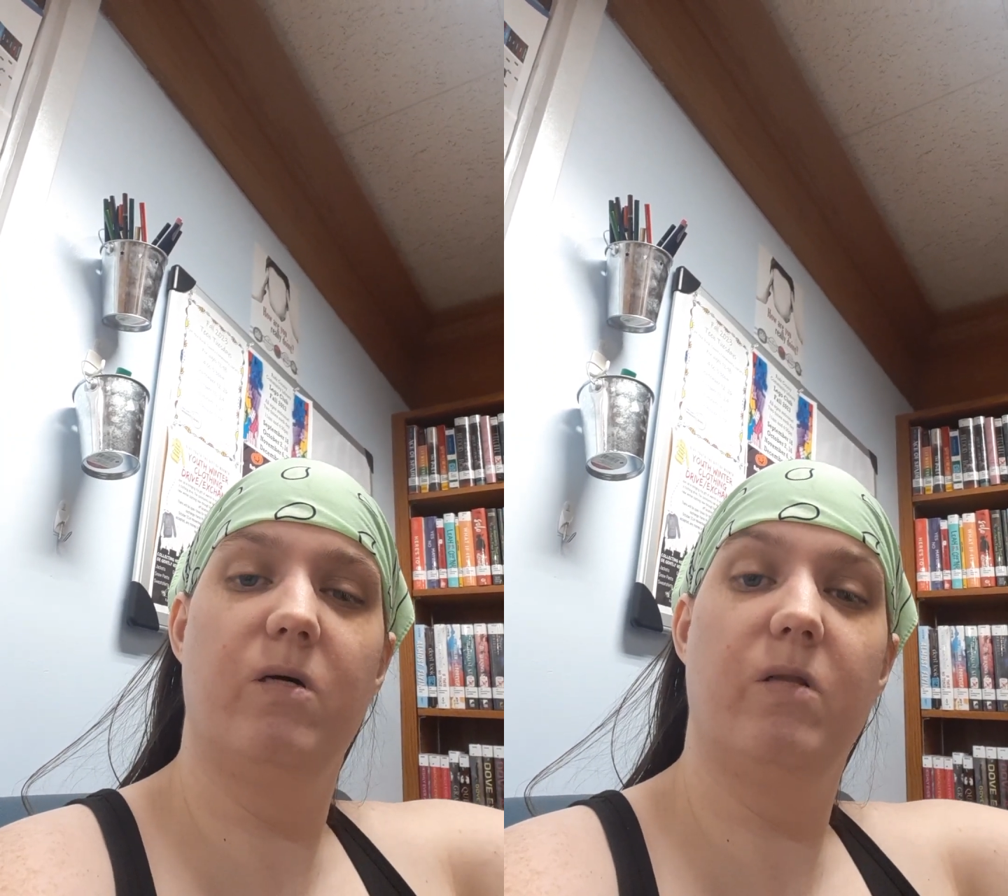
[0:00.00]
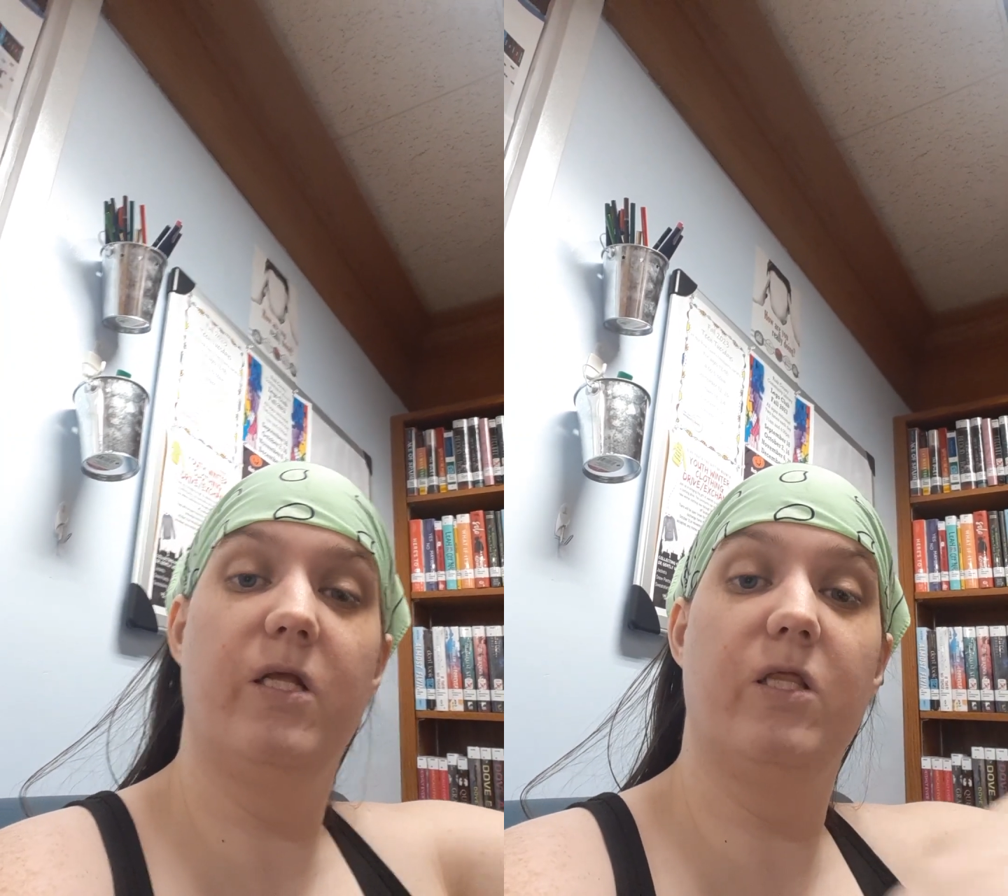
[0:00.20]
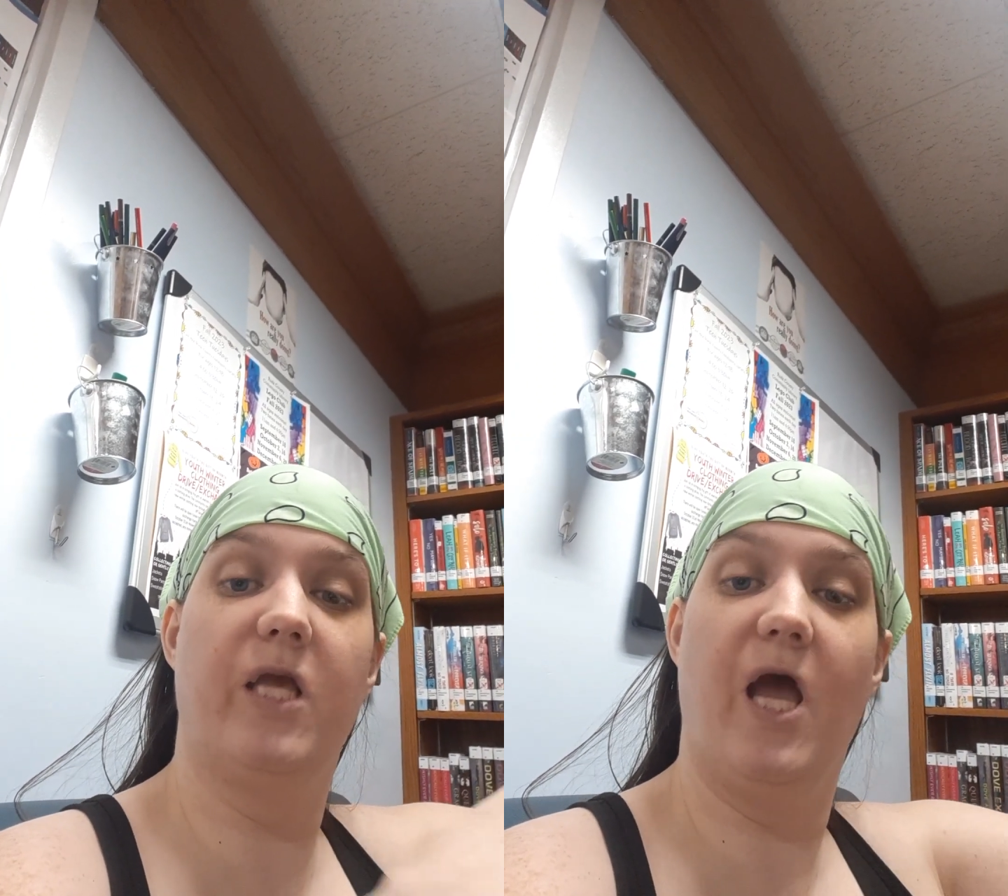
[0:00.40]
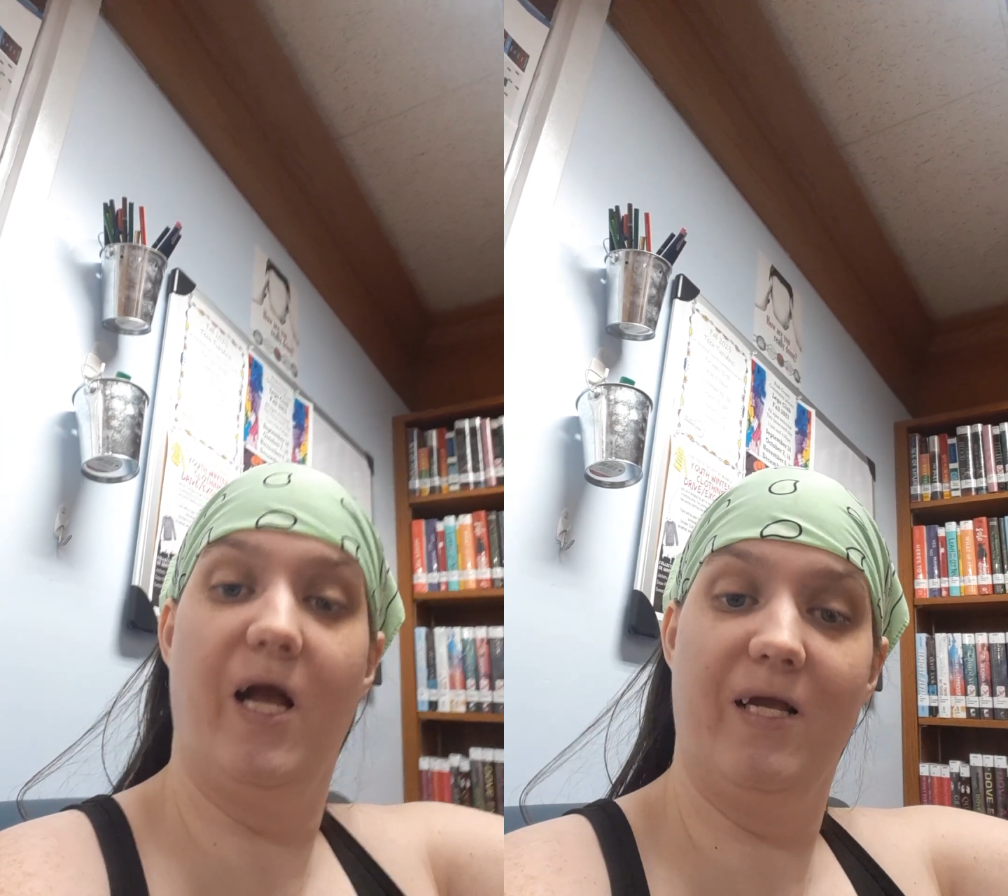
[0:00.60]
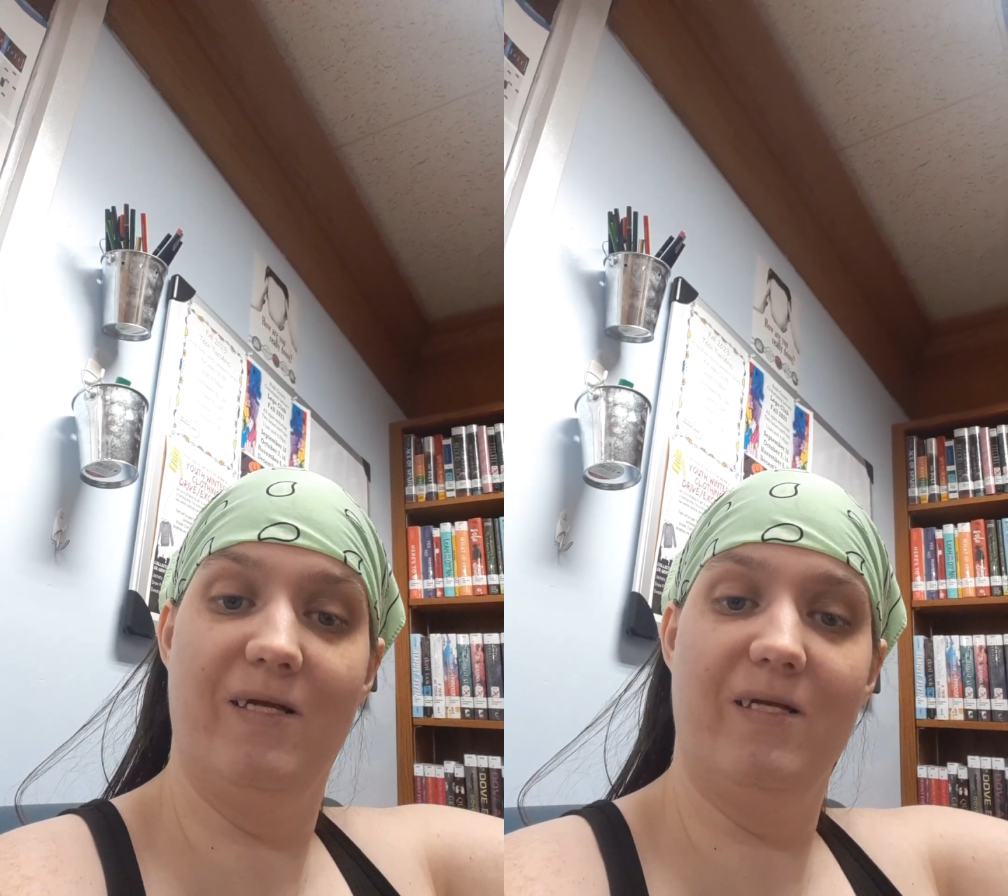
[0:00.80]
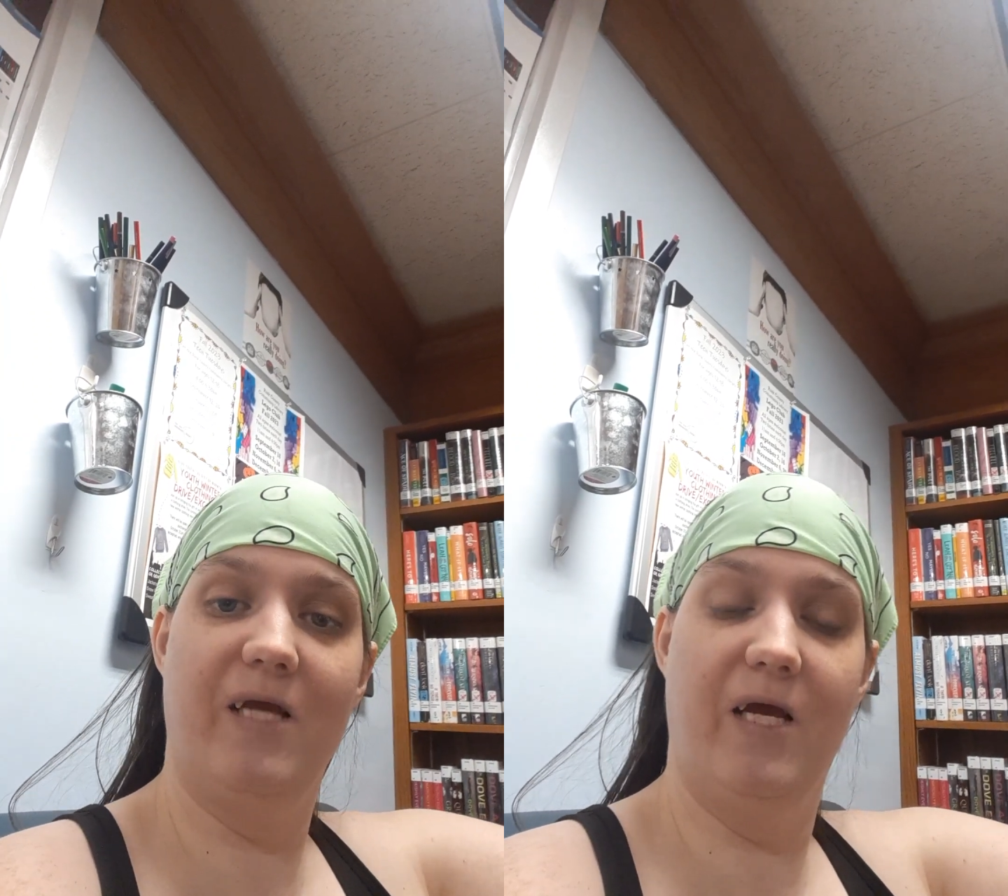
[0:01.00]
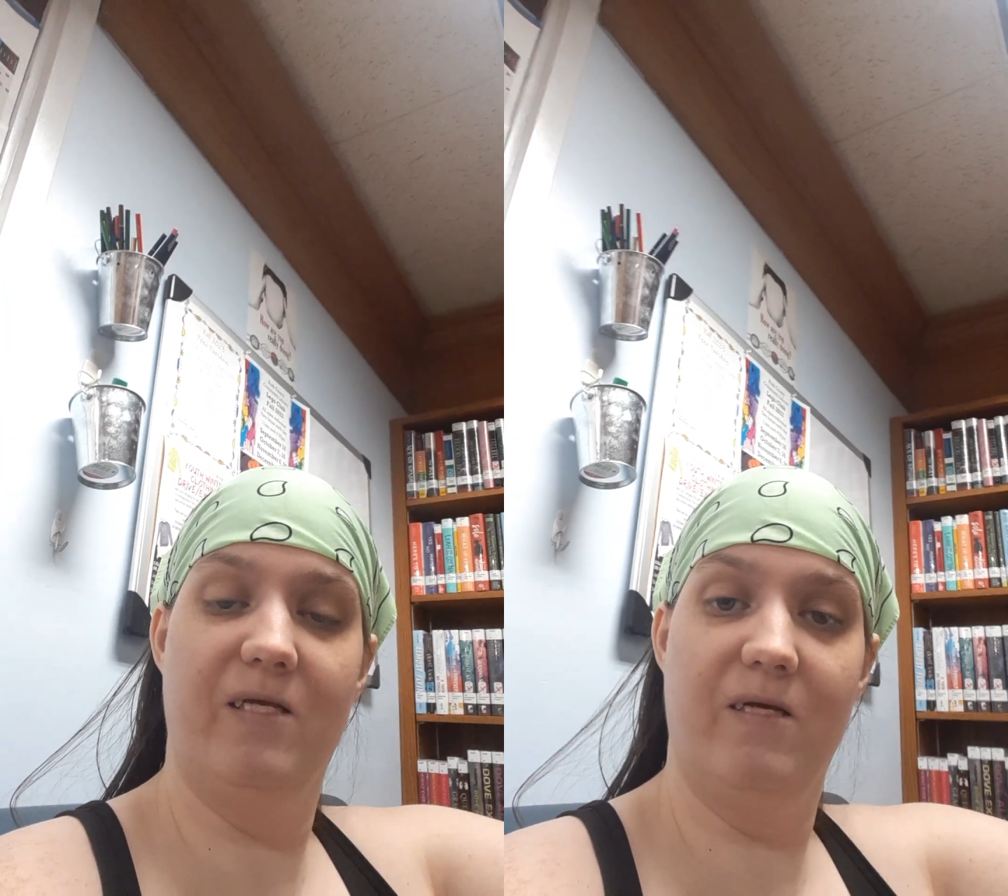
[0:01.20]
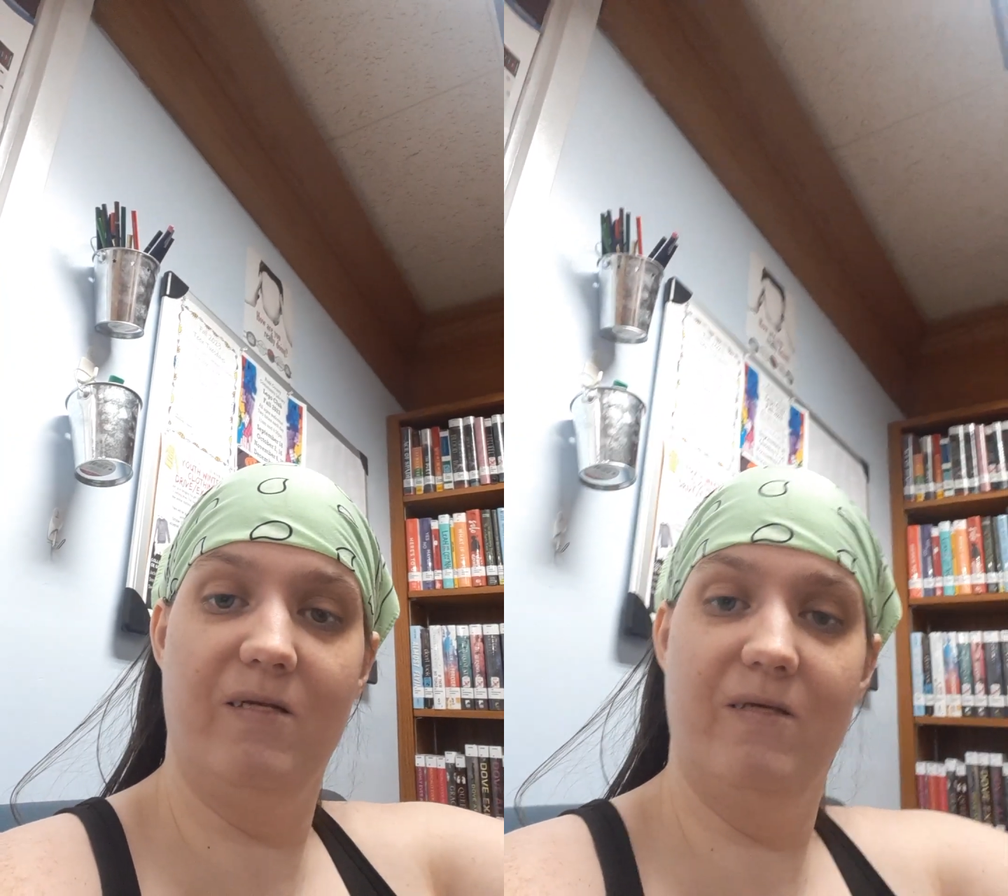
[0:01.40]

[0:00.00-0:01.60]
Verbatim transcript: like the casket